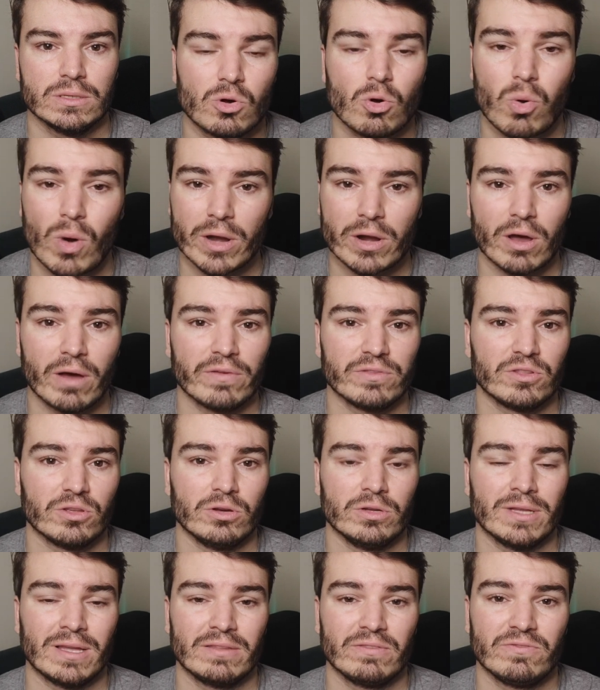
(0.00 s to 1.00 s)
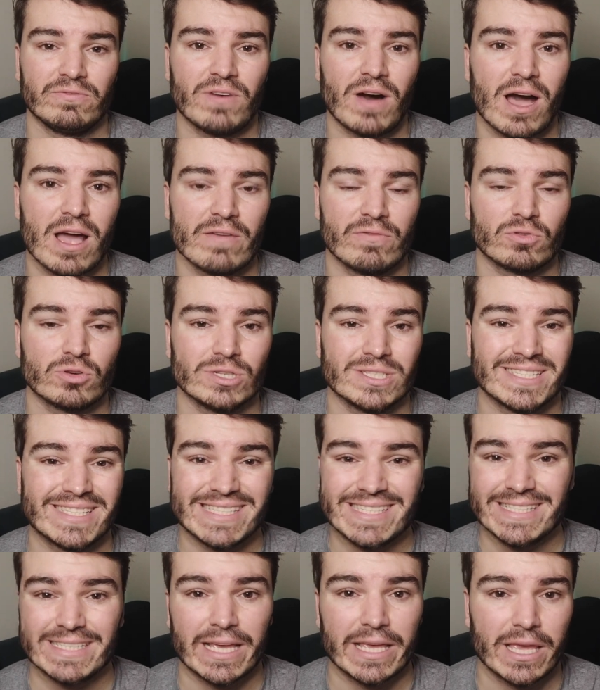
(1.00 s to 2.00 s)
quite often at 5 or
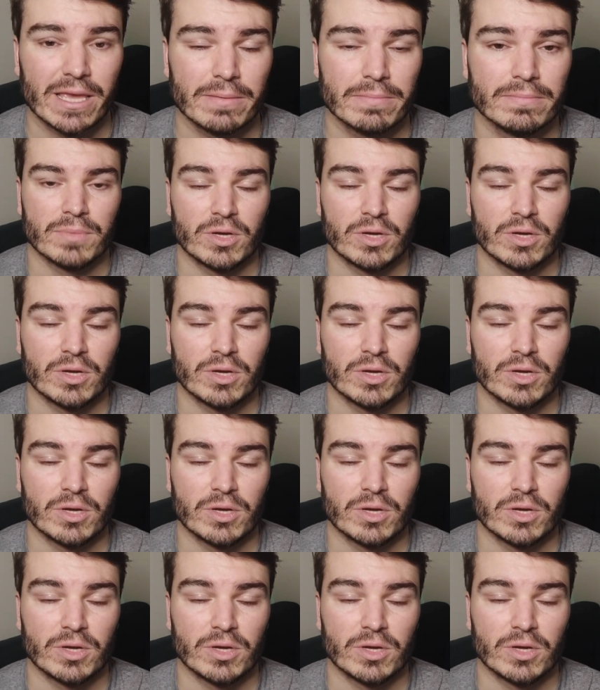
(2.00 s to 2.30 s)
6 a.m.